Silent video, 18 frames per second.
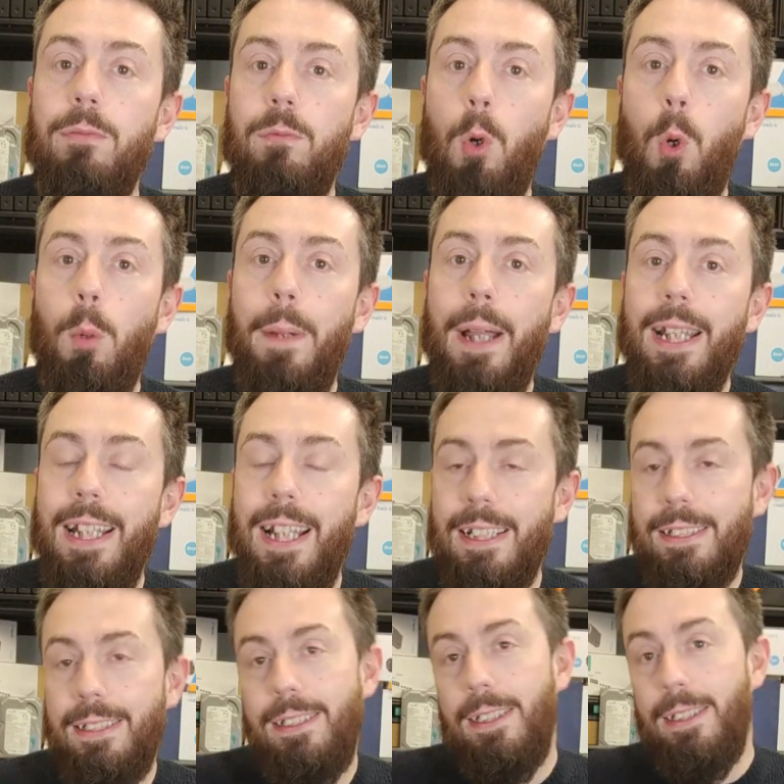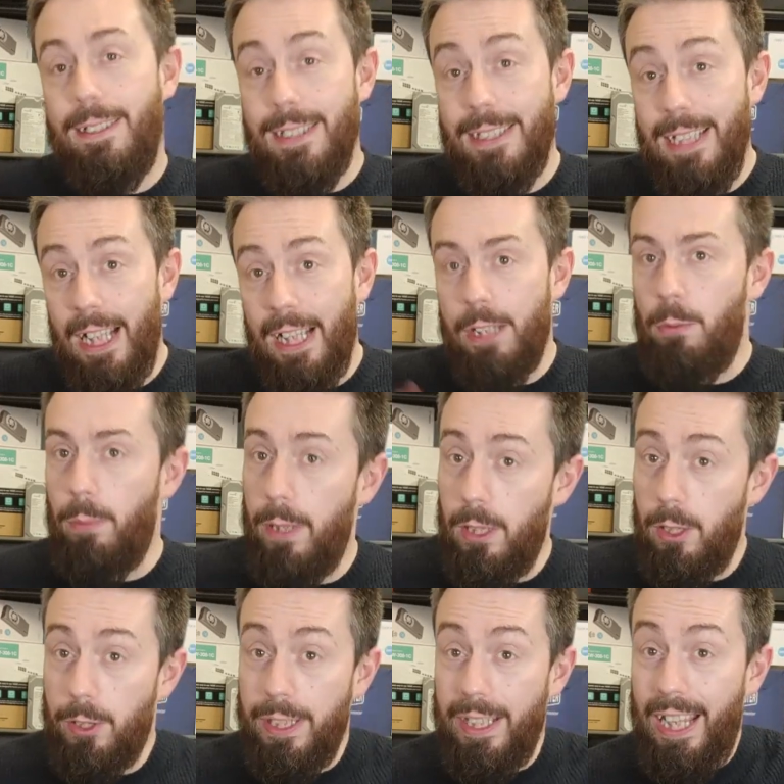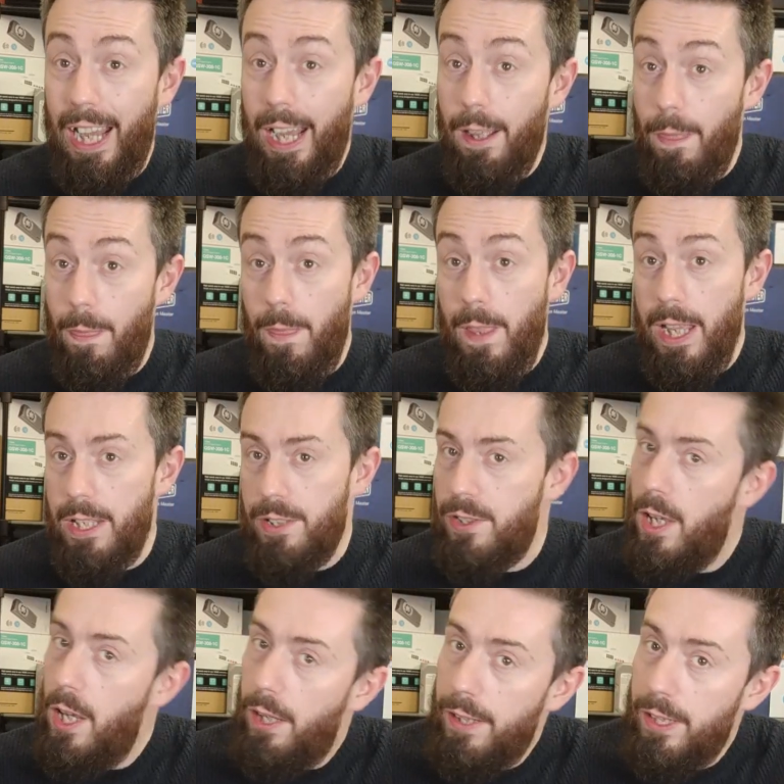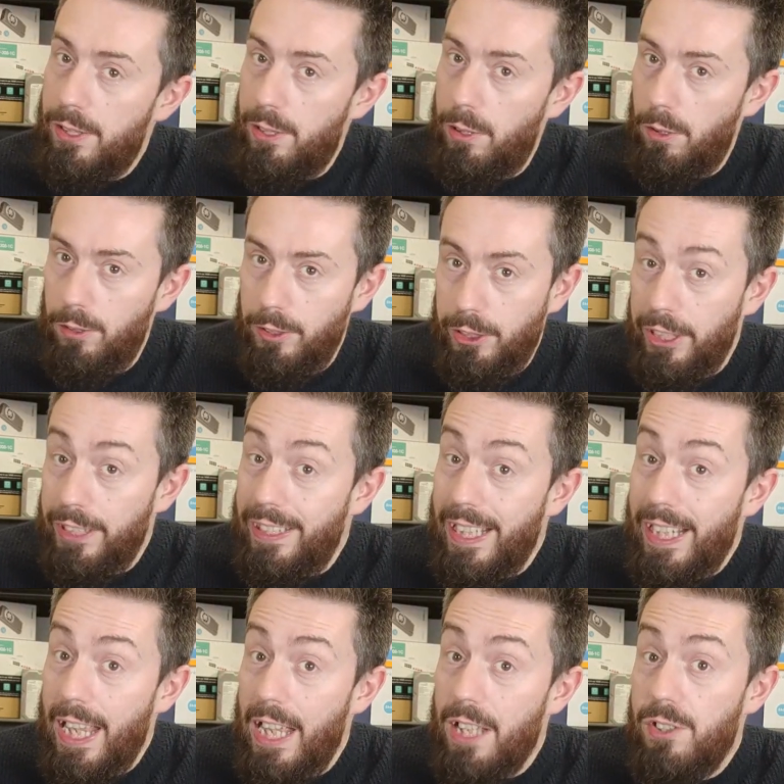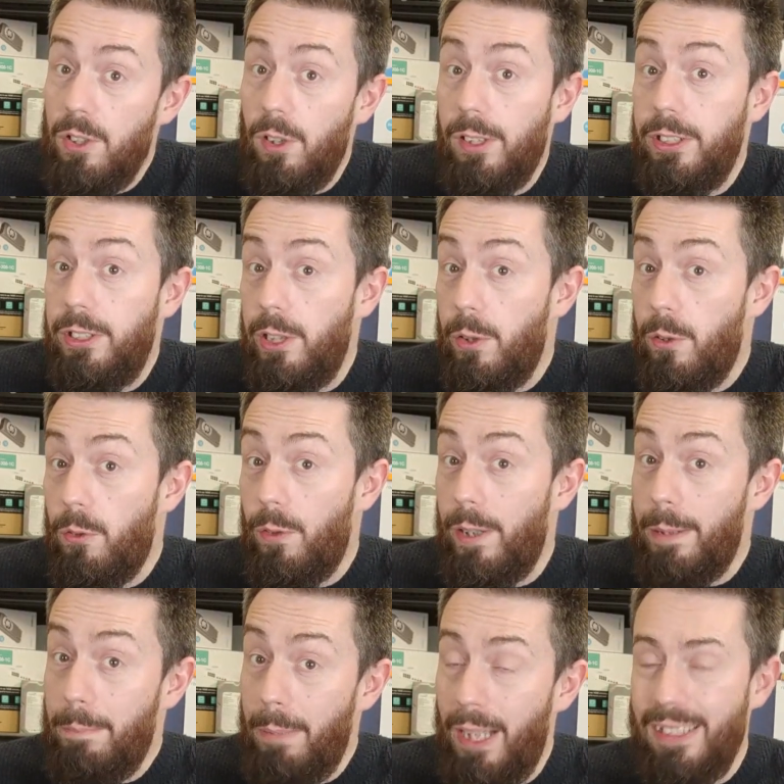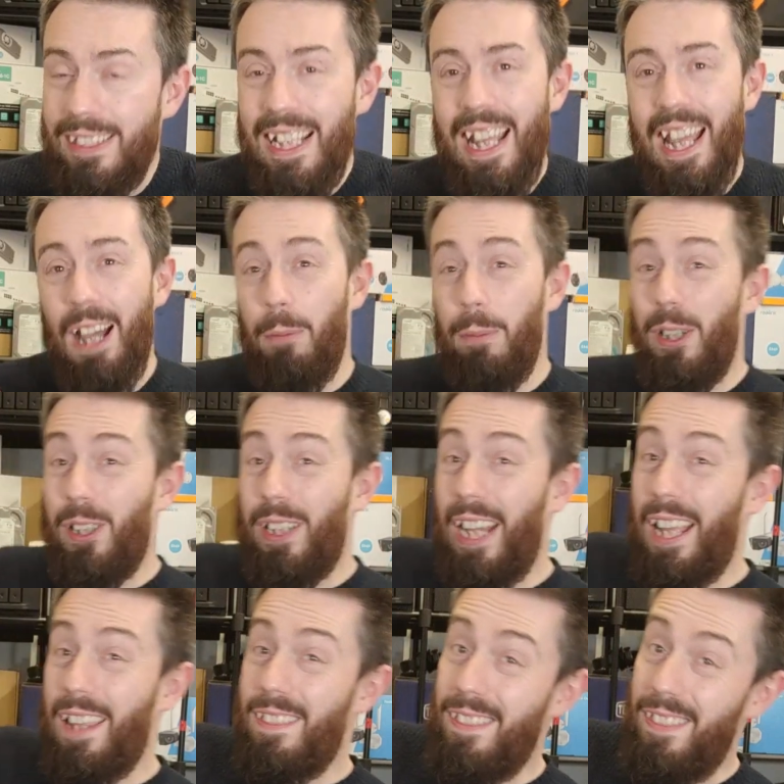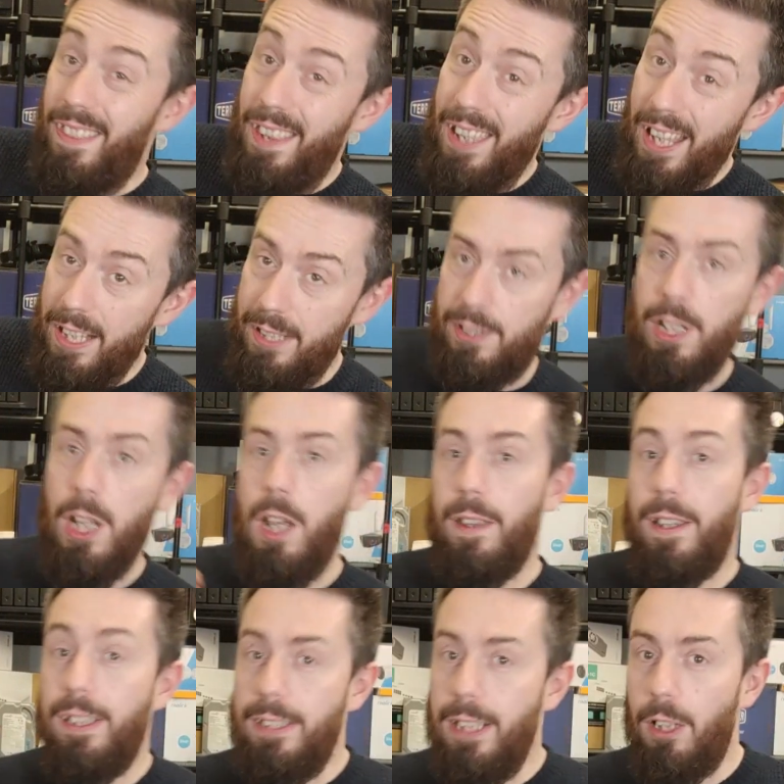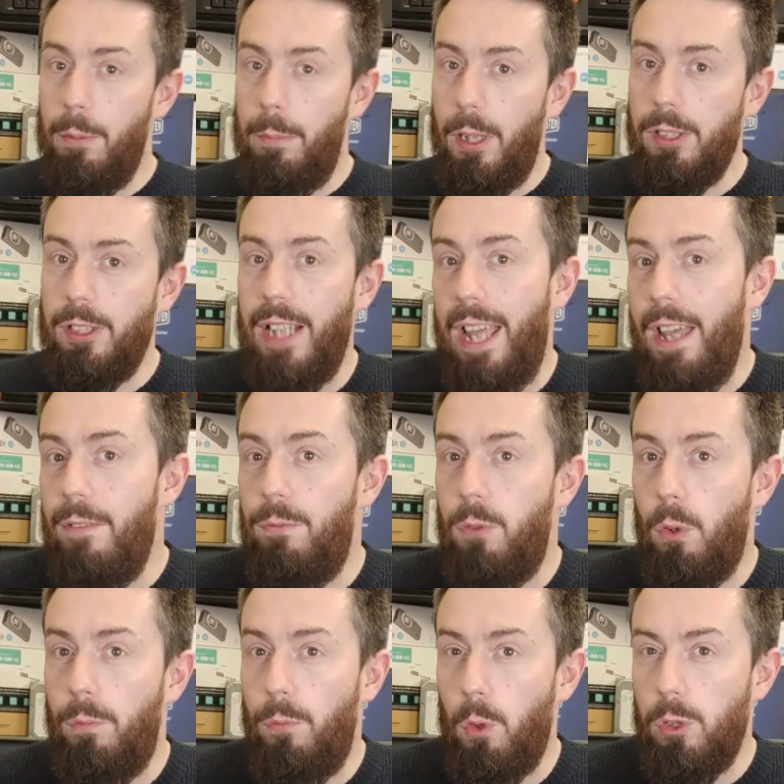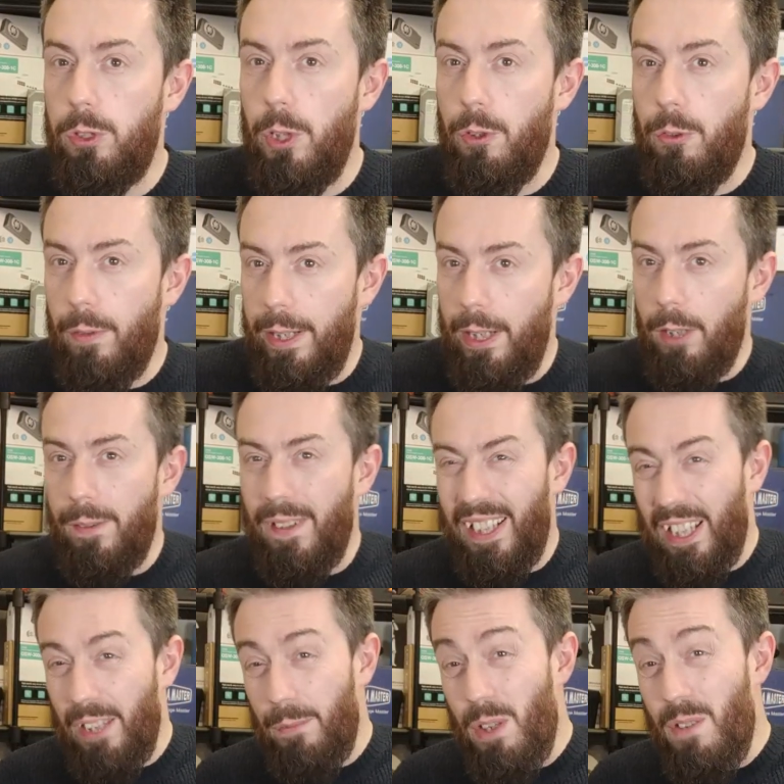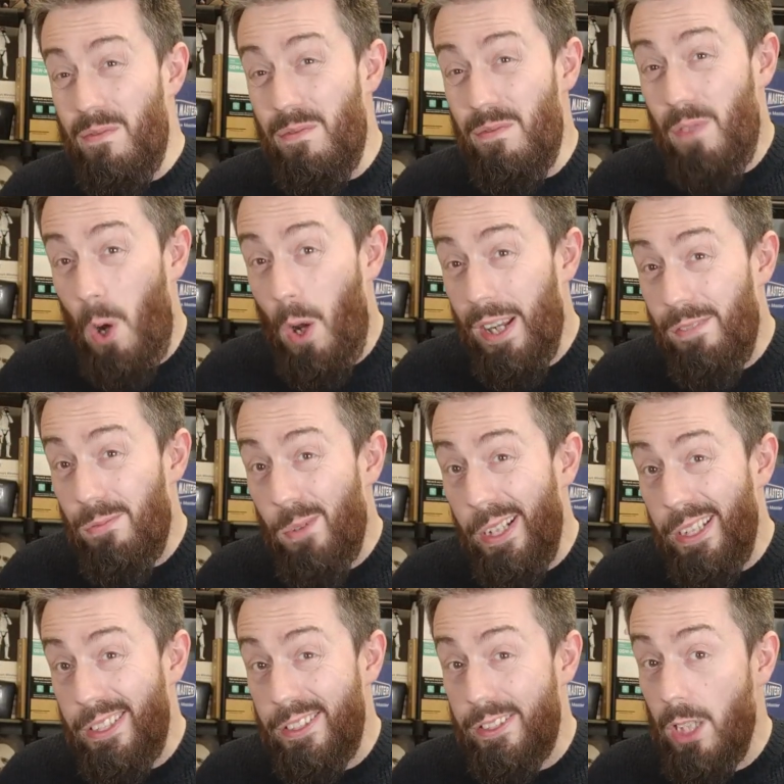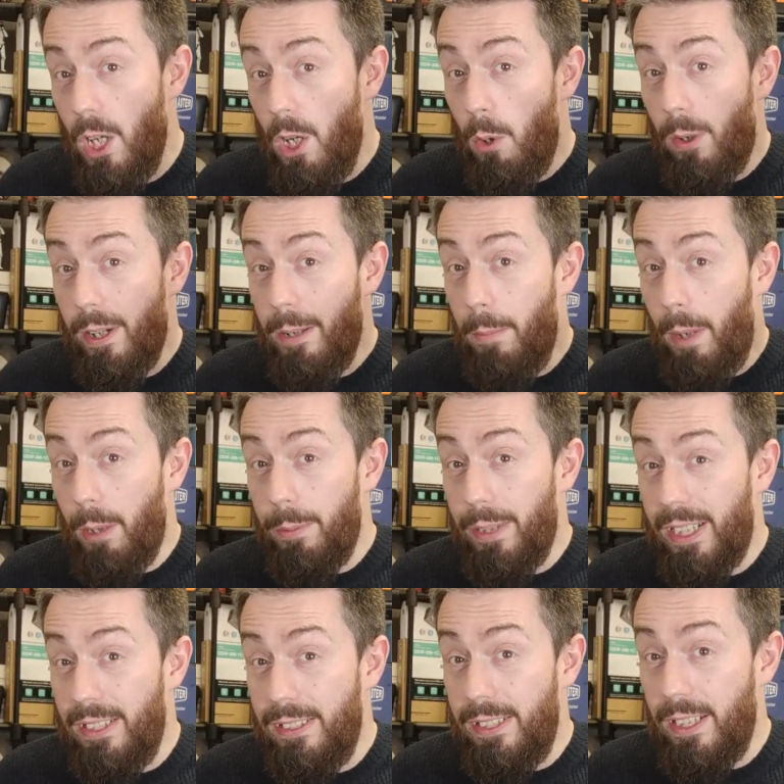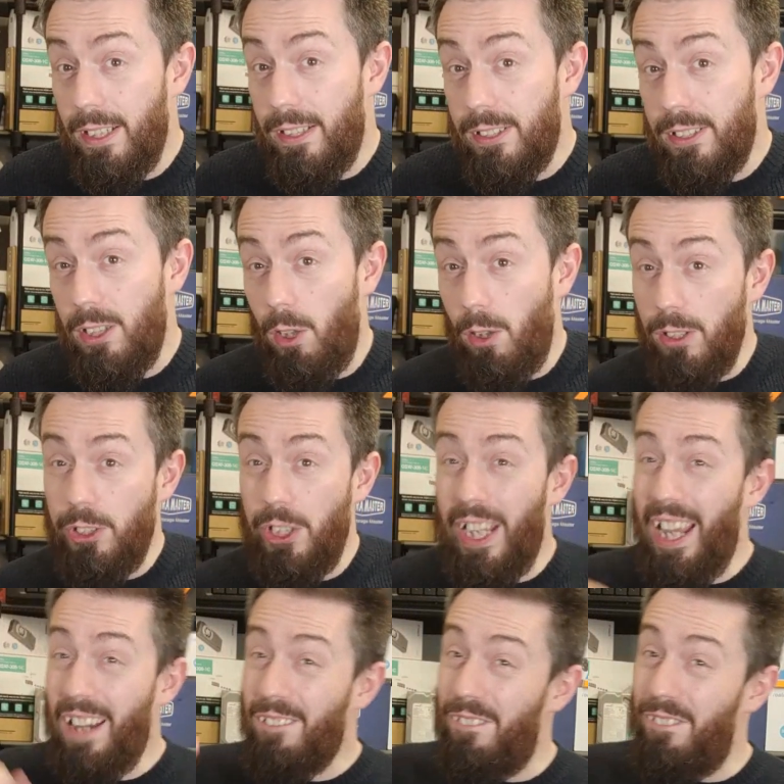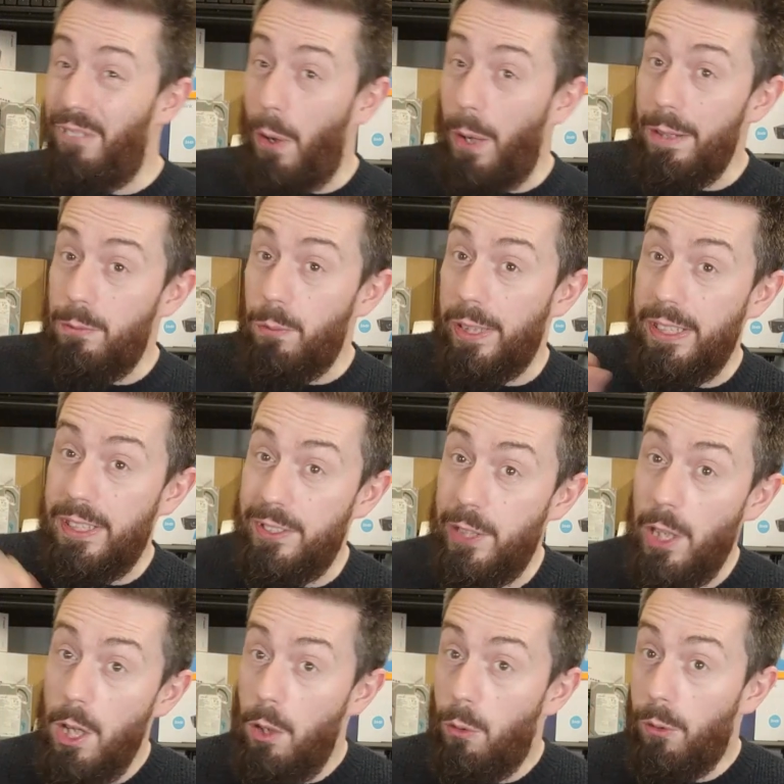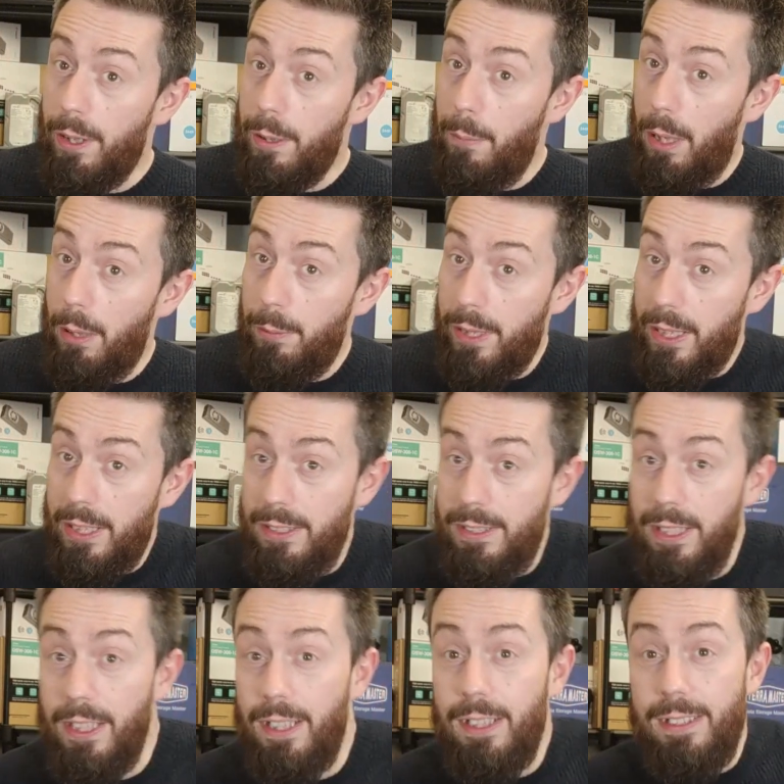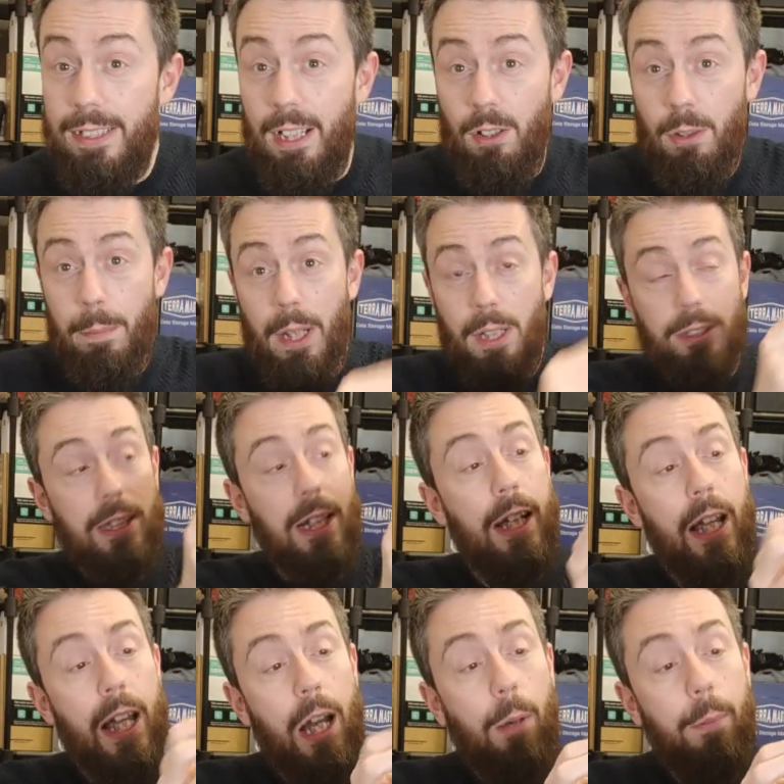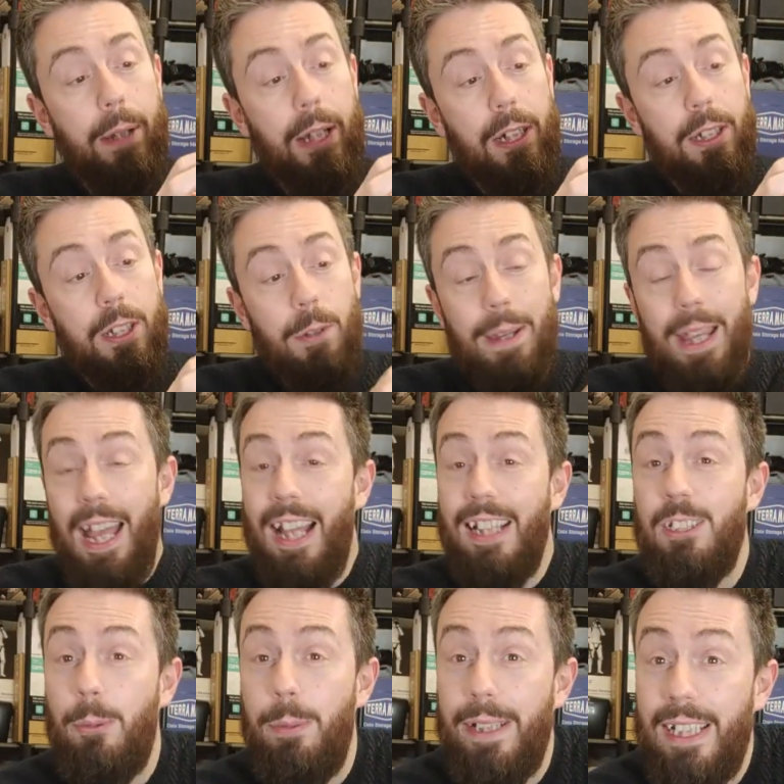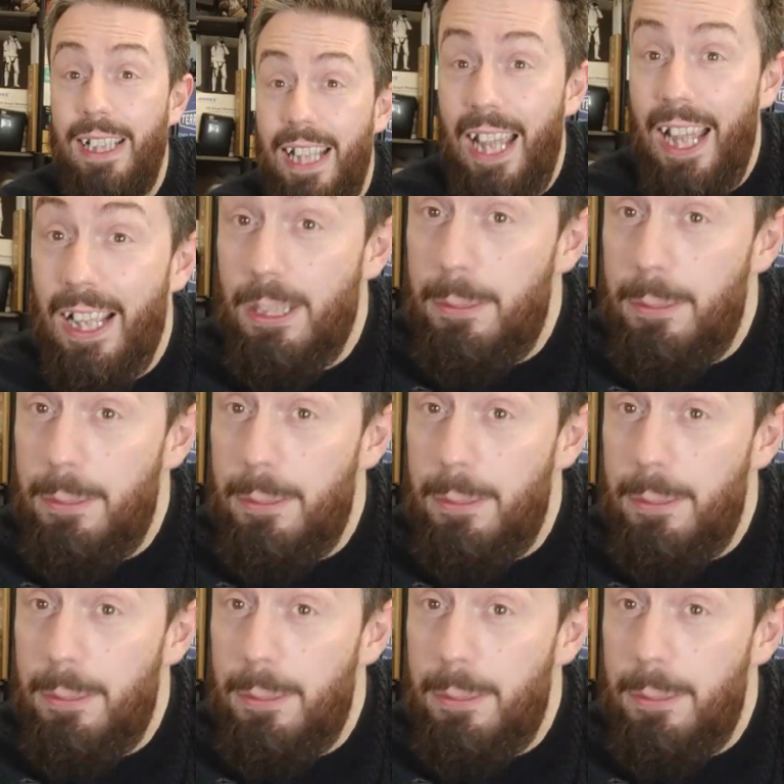different four-bay NASes, and today we're looking at this, the Synology D S nine two three plus, and we're looking at this, the Terramaster F four four two three, and I'm going to give you five reasons why you might want to consider the Synology, and five reasons why you might want to consider the Terramaster, and we're going to do it as quickly